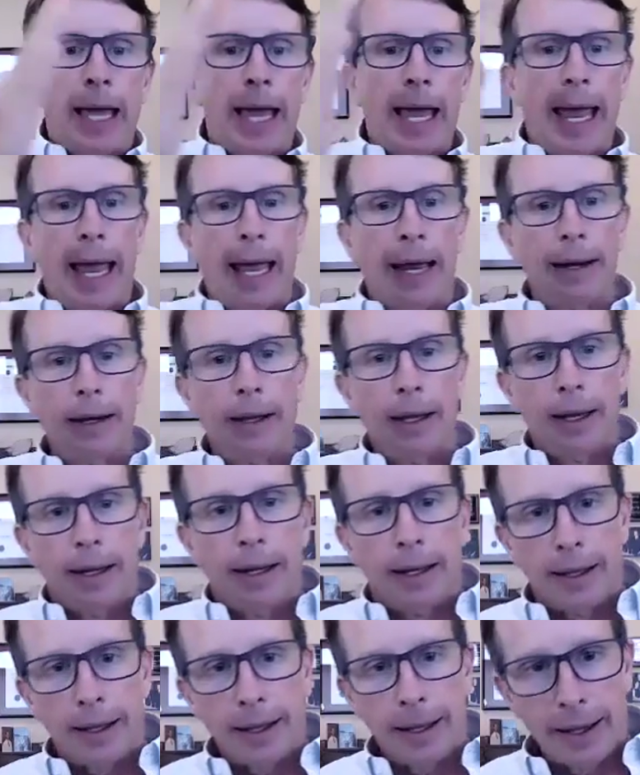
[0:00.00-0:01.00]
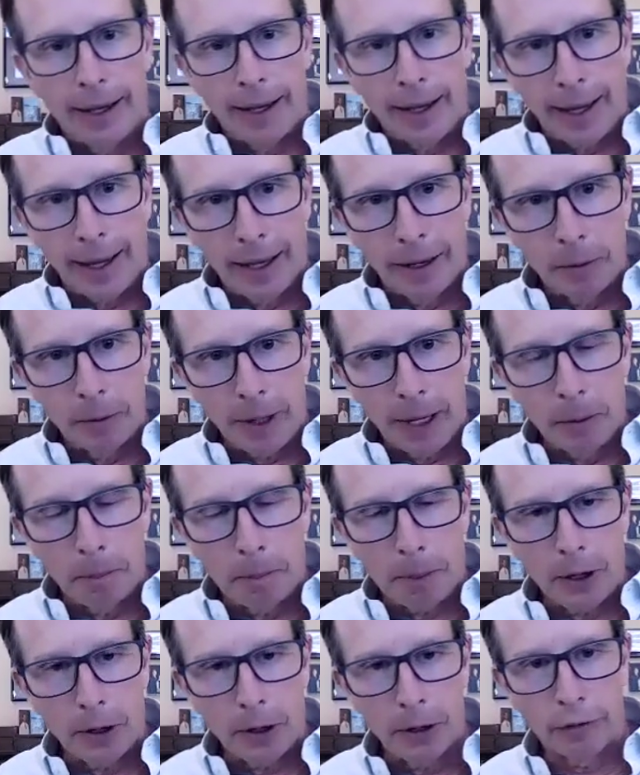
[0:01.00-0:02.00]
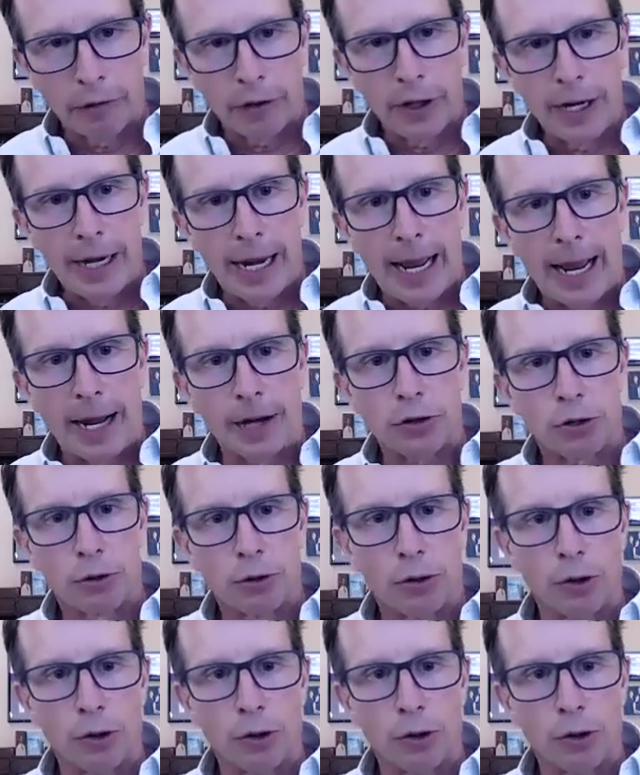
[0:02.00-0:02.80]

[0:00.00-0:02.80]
And part of the natural